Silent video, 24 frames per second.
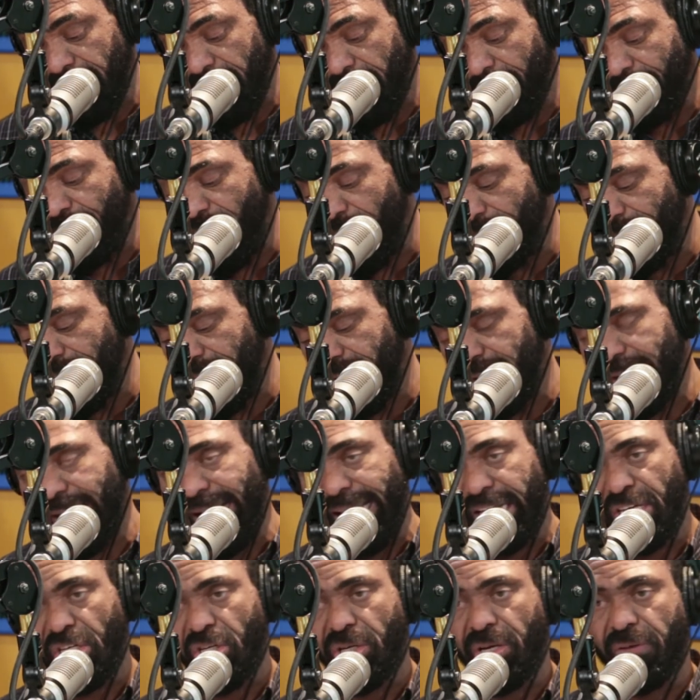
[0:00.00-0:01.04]
and the proper
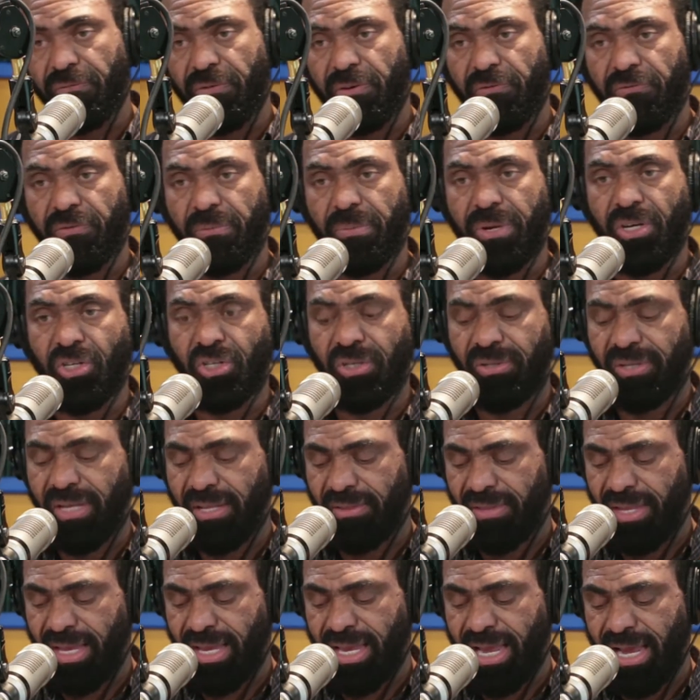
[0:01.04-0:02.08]
collection of information
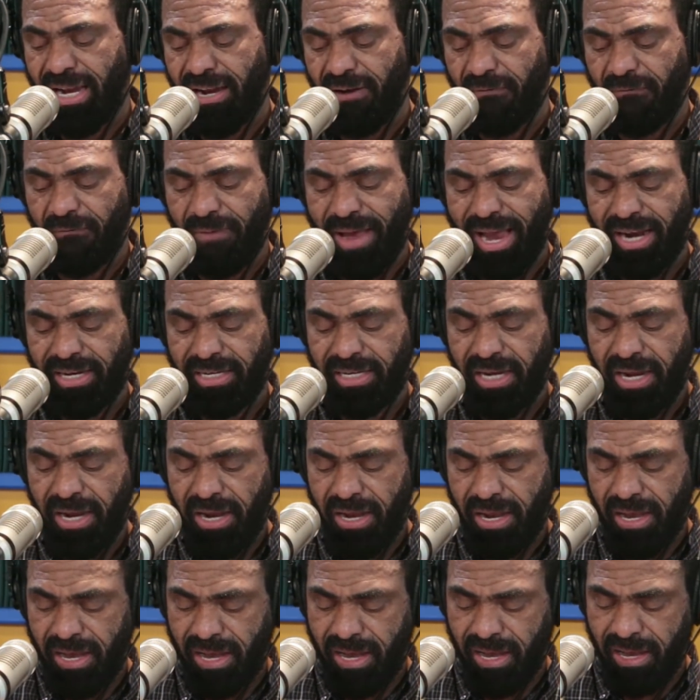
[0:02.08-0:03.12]
that they can, in fact,
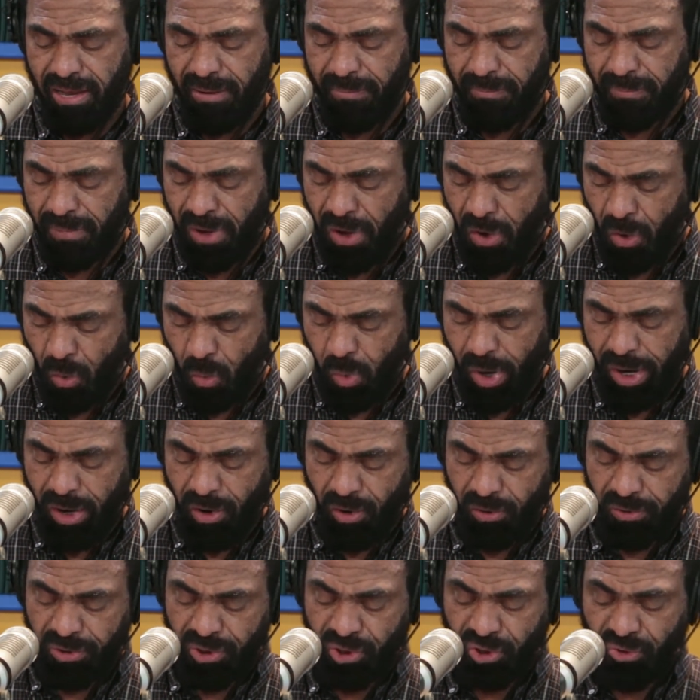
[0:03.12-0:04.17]

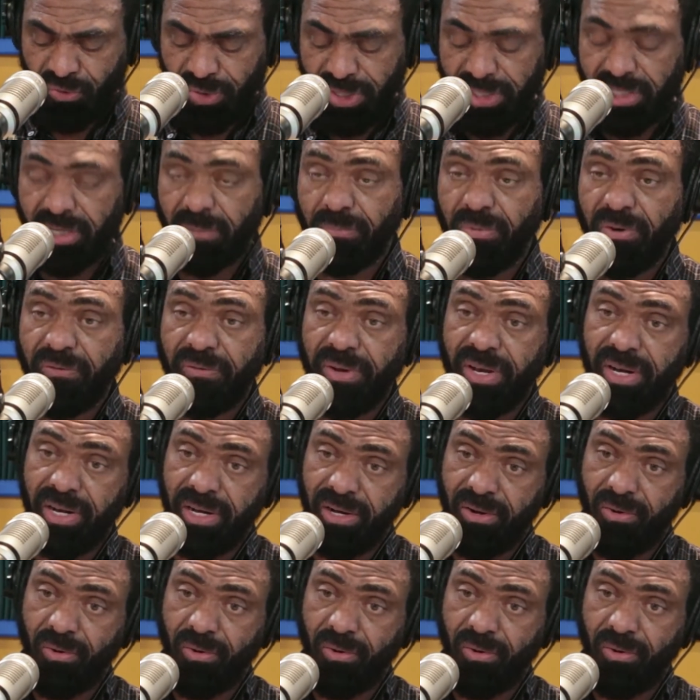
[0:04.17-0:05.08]
win on the streets and prevail